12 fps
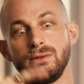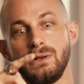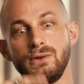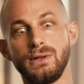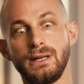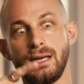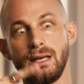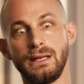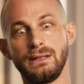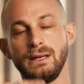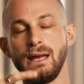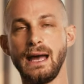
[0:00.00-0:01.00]

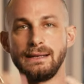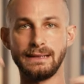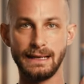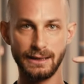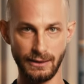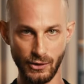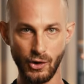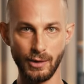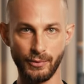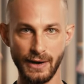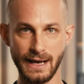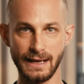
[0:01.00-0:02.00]
okay. And like your whole
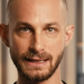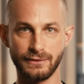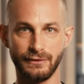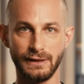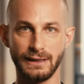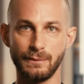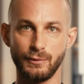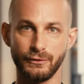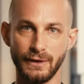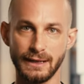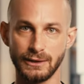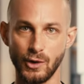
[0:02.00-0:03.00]
brain gets filled up
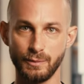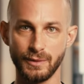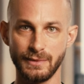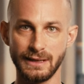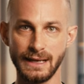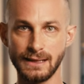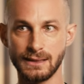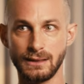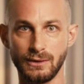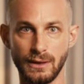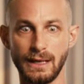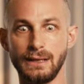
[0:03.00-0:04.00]
with like dopamine hits
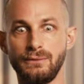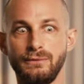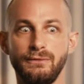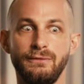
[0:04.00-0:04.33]
and you're like